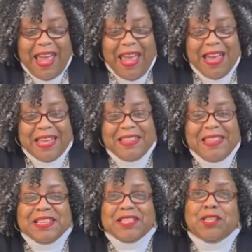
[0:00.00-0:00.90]
And
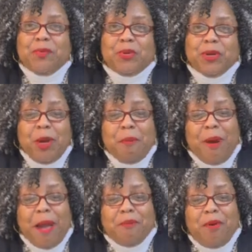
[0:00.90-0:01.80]
this is a book
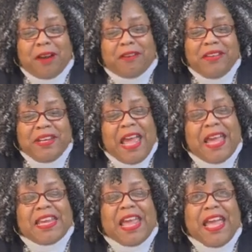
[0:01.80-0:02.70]
by Margaret
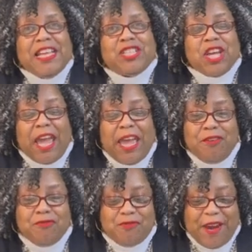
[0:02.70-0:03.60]
and
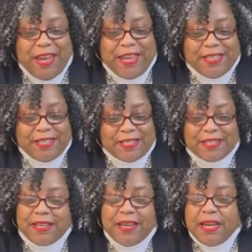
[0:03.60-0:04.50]
H.A.
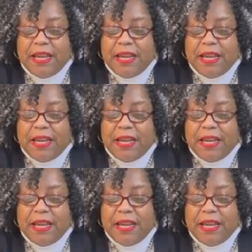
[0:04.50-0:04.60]
Rays.